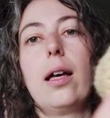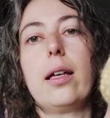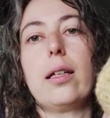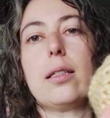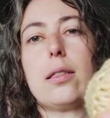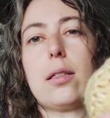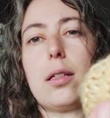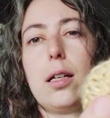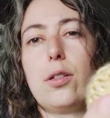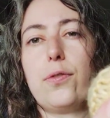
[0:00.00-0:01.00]
is
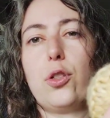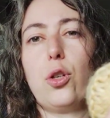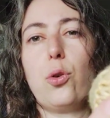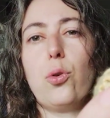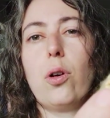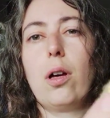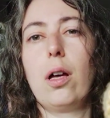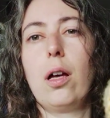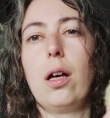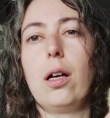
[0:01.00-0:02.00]
kind of two
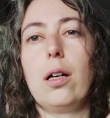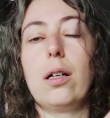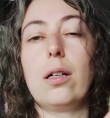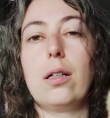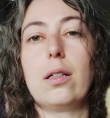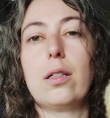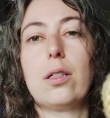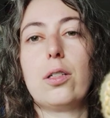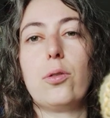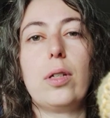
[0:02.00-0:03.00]

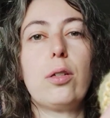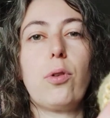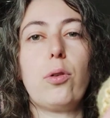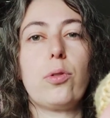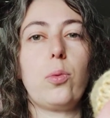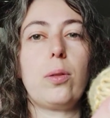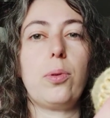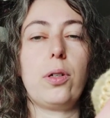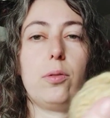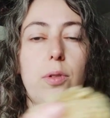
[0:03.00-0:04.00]
knit rows, 1
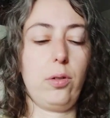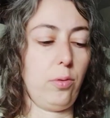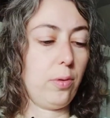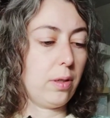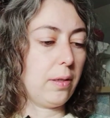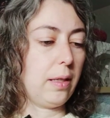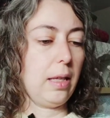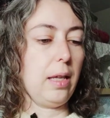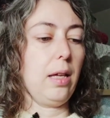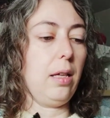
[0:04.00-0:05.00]
purl row.
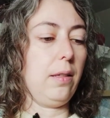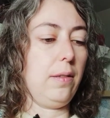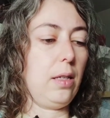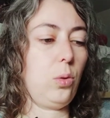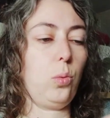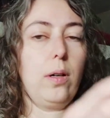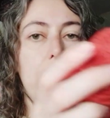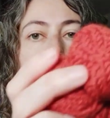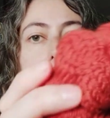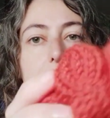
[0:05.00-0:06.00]
This
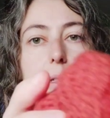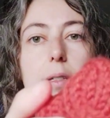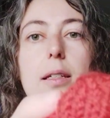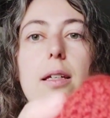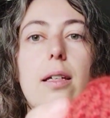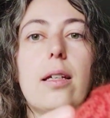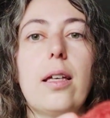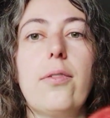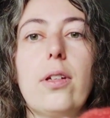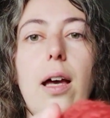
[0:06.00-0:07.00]
one
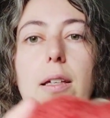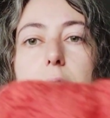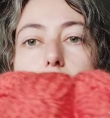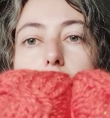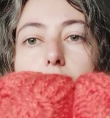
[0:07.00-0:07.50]
even has